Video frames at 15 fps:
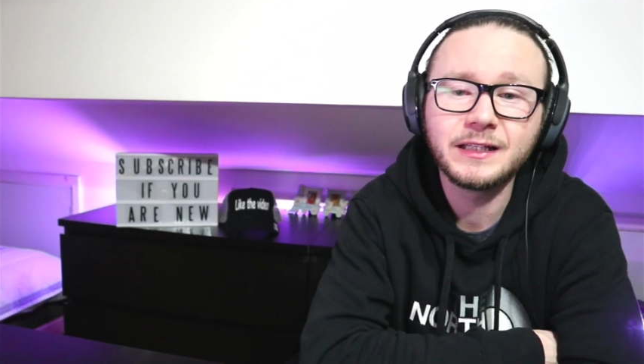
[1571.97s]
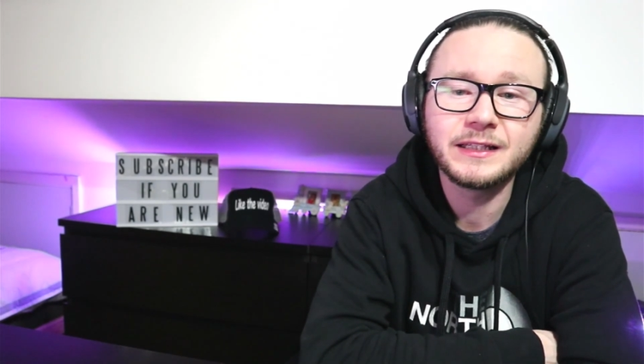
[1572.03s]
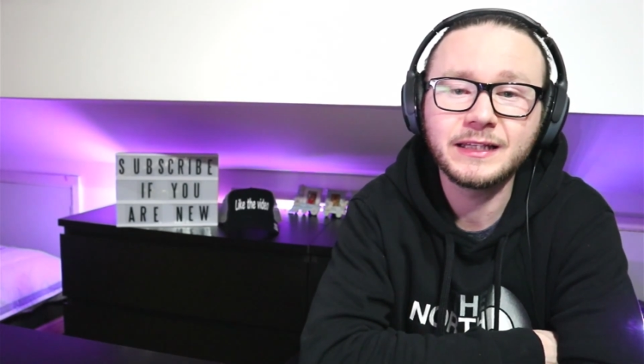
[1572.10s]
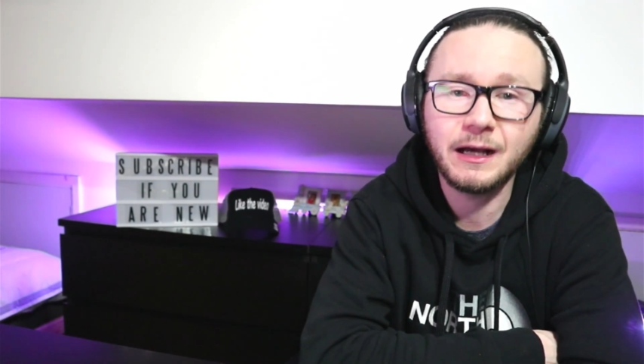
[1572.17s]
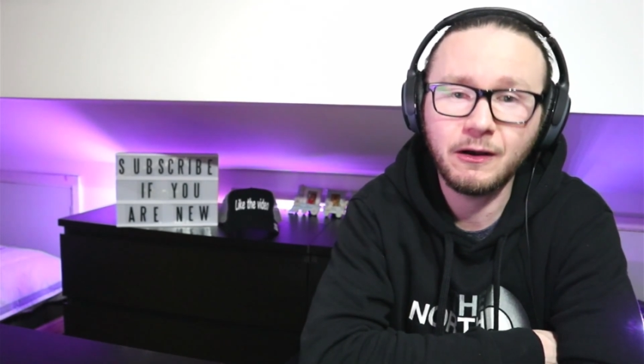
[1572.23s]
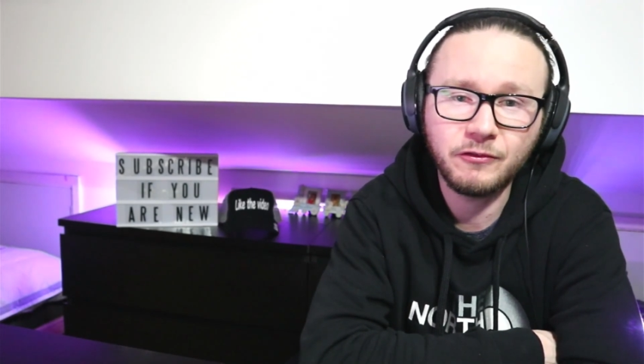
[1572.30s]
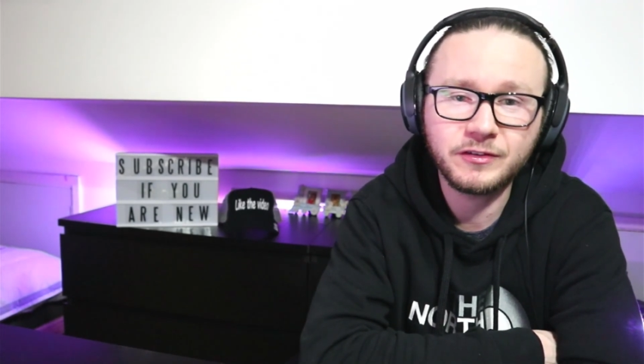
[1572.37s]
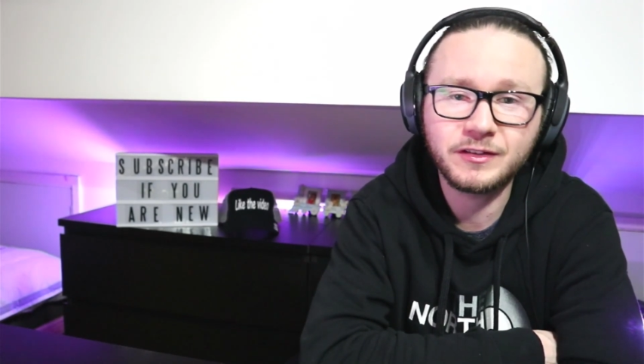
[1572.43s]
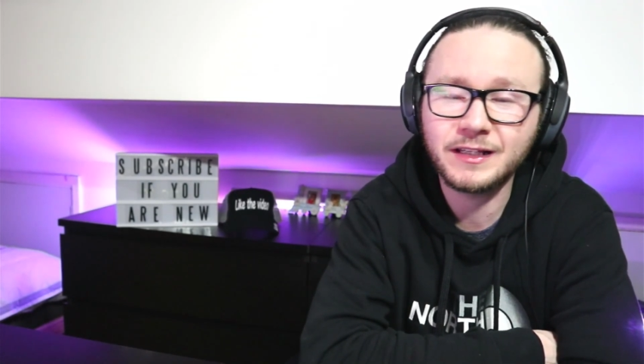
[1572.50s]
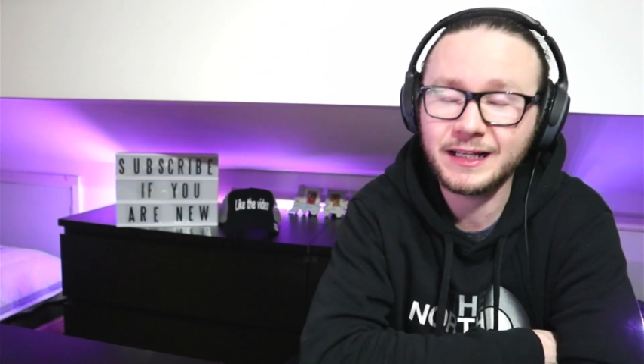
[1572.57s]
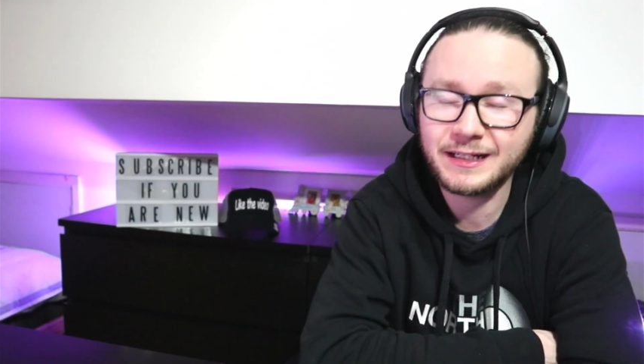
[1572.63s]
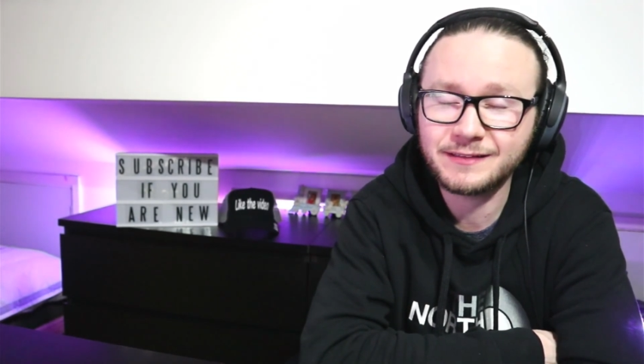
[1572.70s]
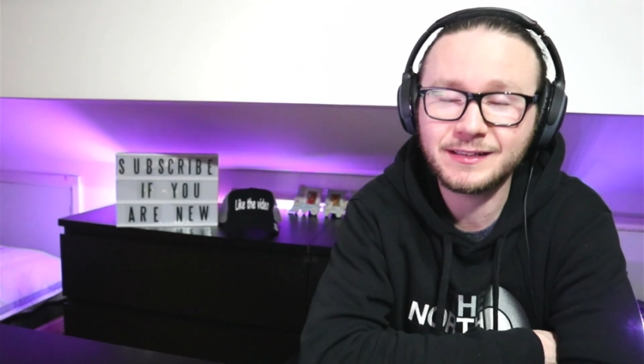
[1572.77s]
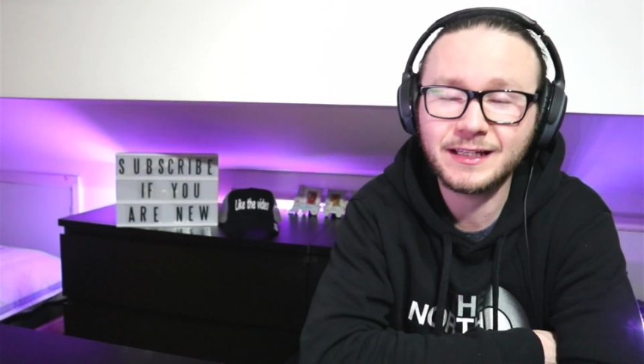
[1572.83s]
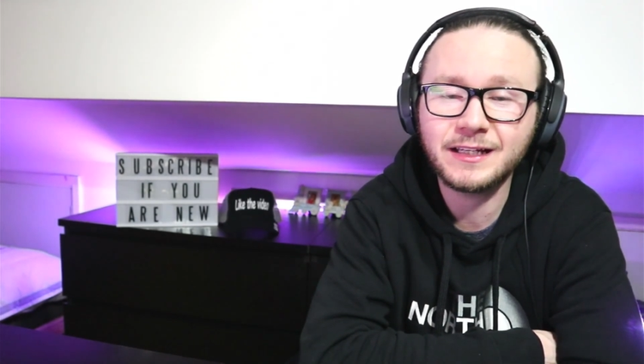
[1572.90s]
Now, obviously, like
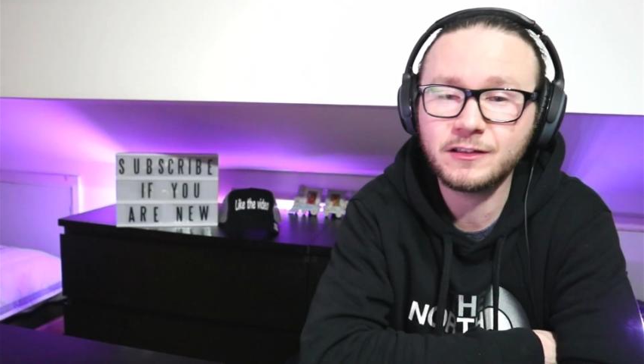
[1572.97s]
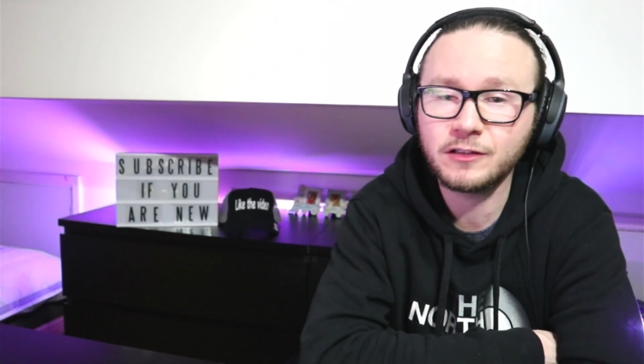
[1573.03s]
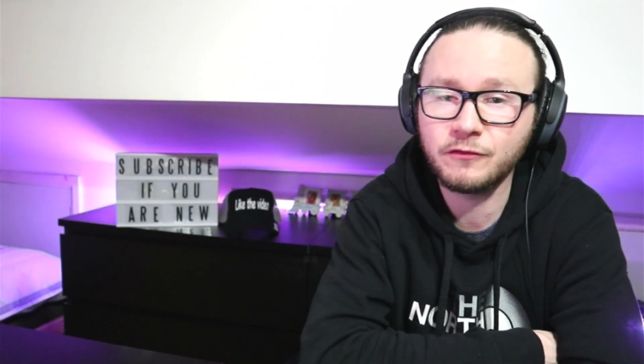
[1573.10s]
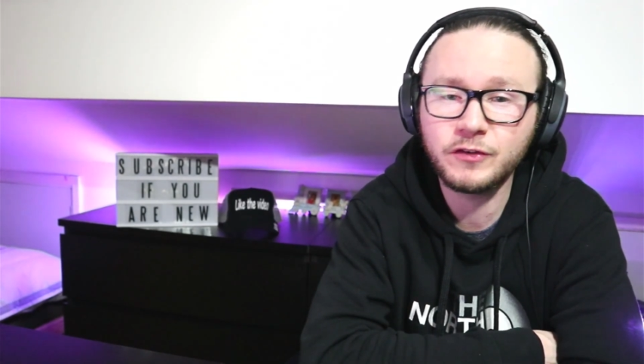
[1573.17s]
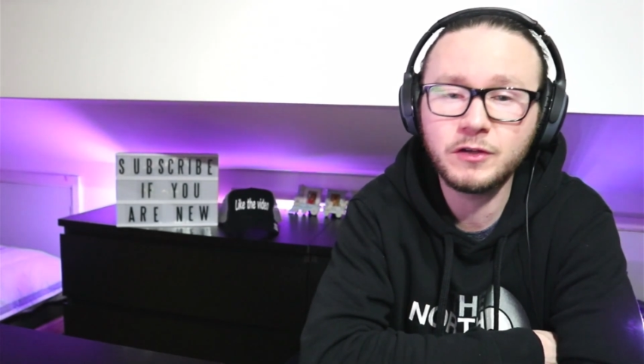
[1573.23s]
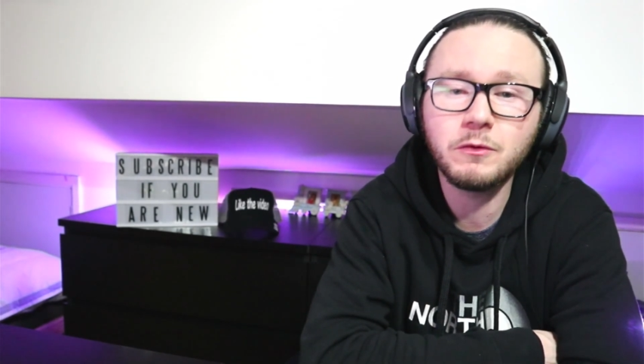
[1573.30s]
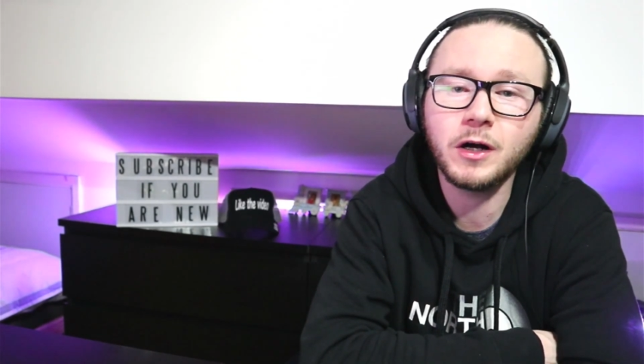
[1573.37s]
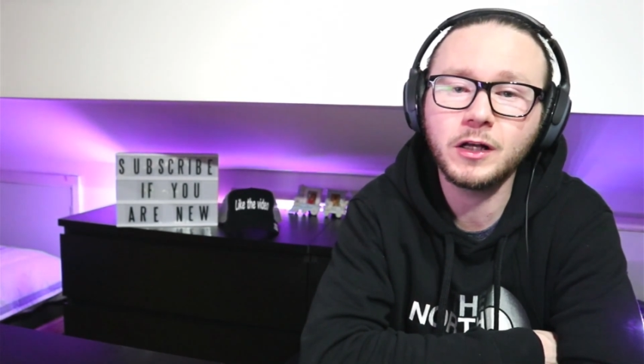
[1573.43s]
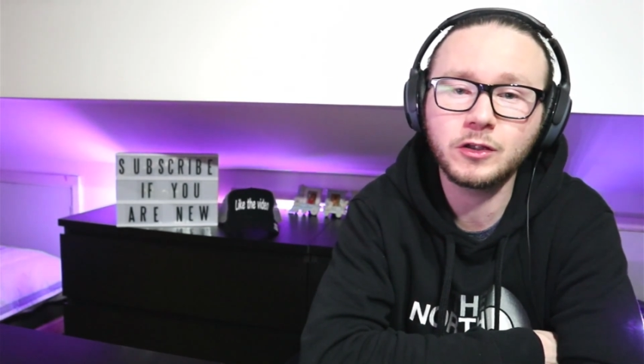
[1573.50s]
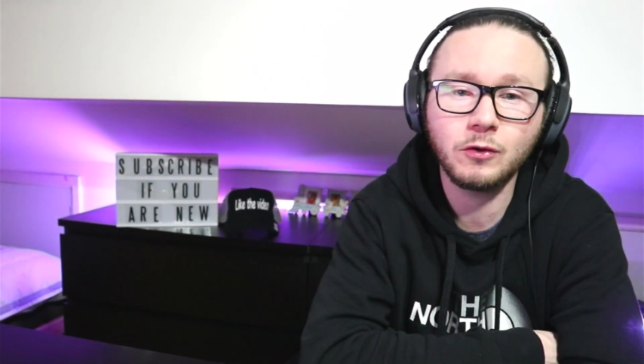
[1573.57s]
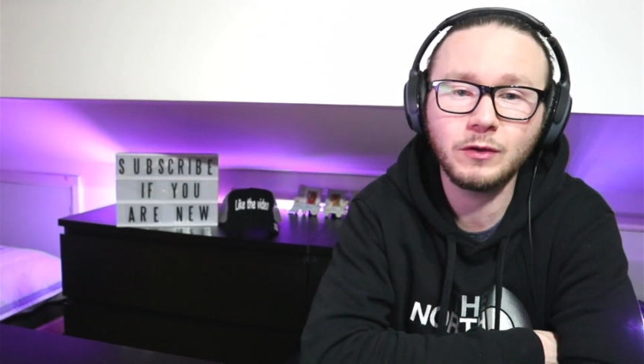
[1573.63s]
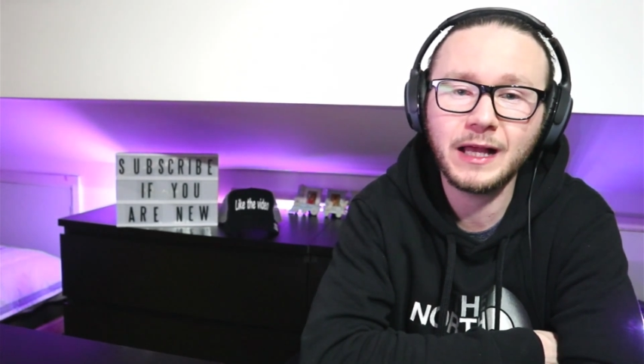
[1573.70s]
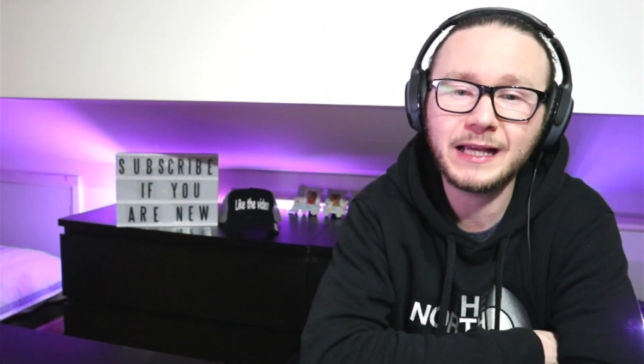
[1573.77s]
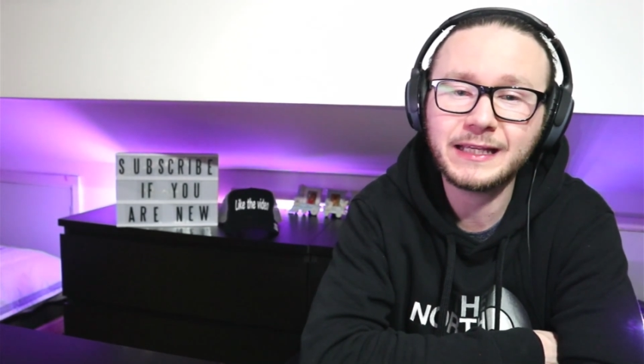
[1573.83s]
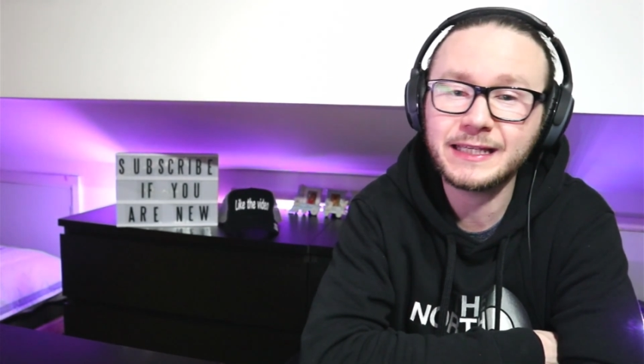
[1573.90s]
I said, as a viewer, I don't
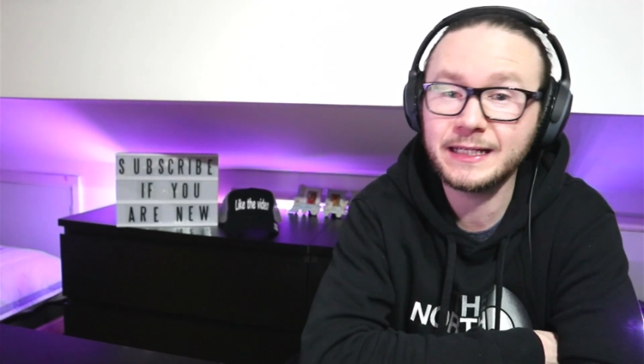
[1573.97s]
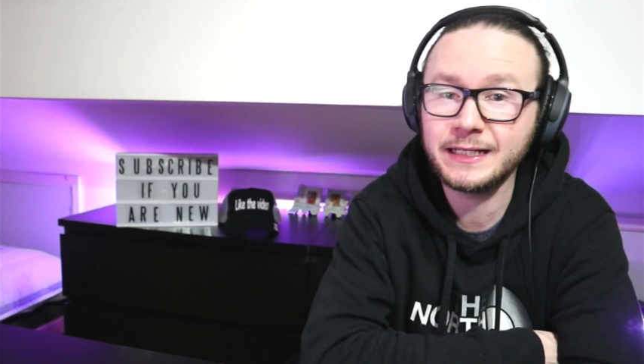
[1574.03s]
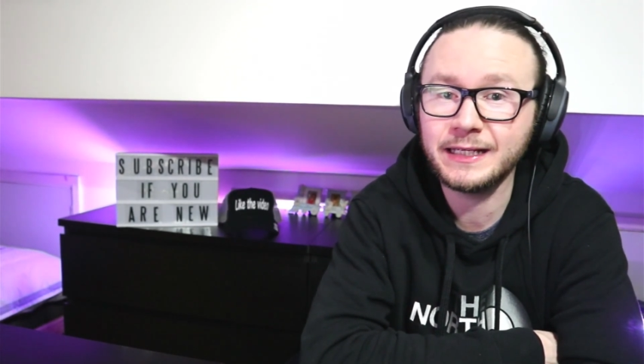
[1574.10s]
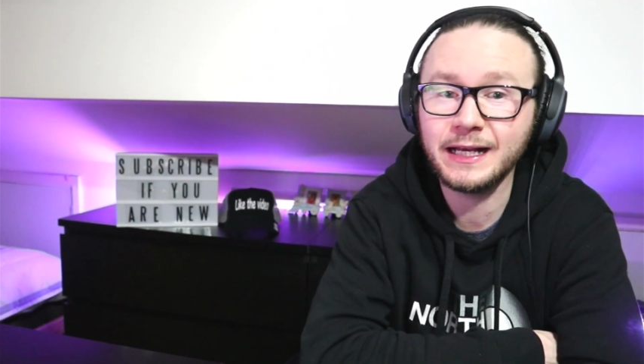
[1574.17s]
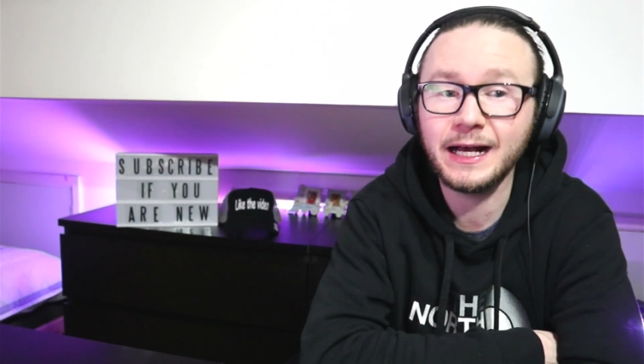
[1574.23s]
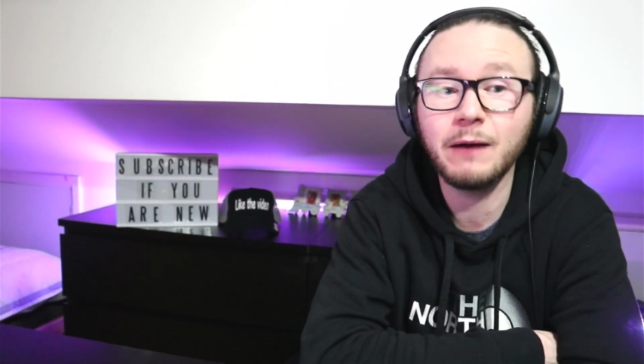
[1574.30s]
like it.